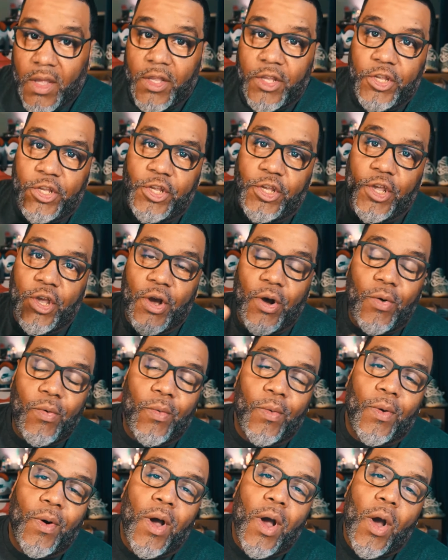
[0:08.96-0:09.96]
Yo,
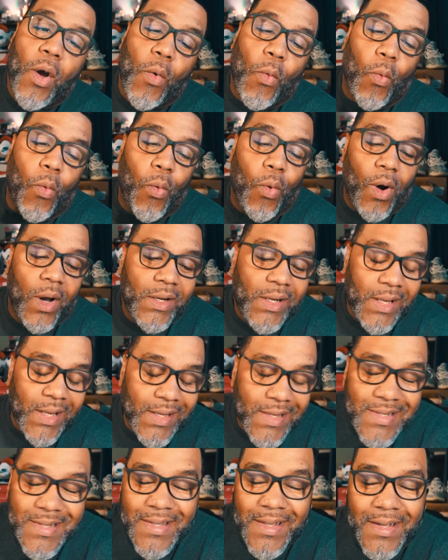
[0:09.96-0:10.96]
what
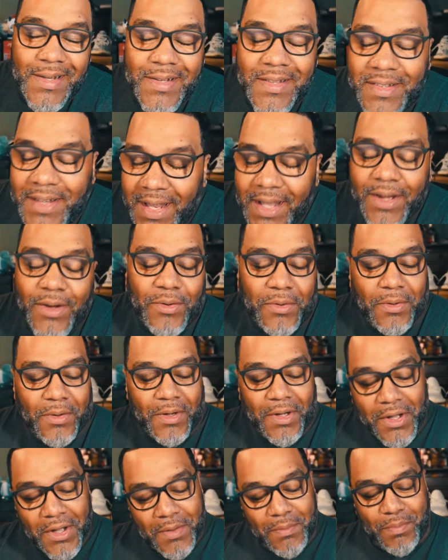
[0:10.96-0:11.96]
is the deal,
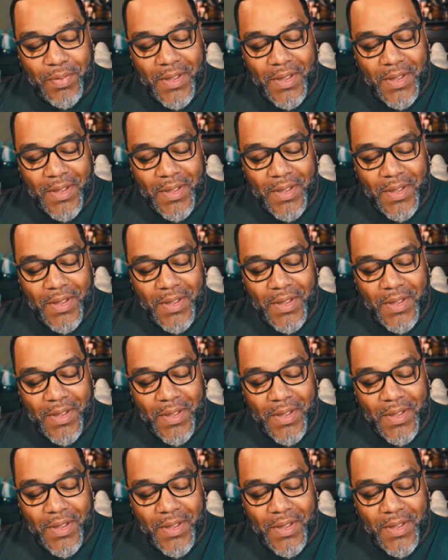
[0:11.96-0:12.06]
good